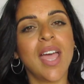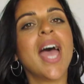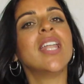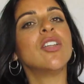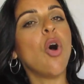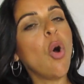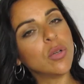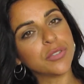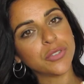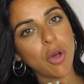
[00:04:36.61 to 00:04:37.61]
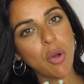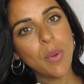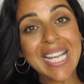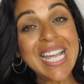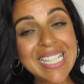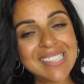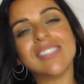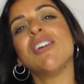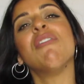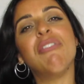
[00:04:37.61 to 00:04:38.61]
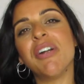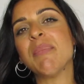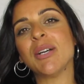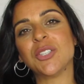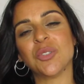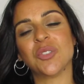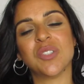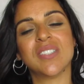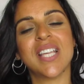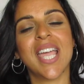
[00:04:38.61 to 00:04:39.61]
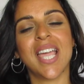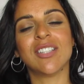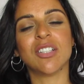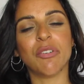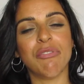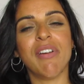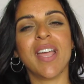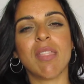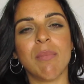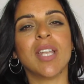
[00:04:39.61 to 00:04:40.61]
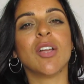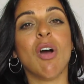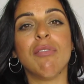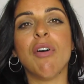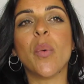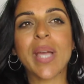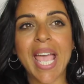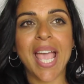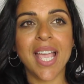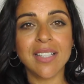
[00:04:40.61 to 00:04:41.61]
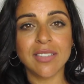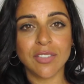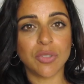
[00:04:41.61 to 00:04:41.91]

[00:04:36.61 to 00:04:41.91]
and it also is very much used to say and to convey the meaning of okay,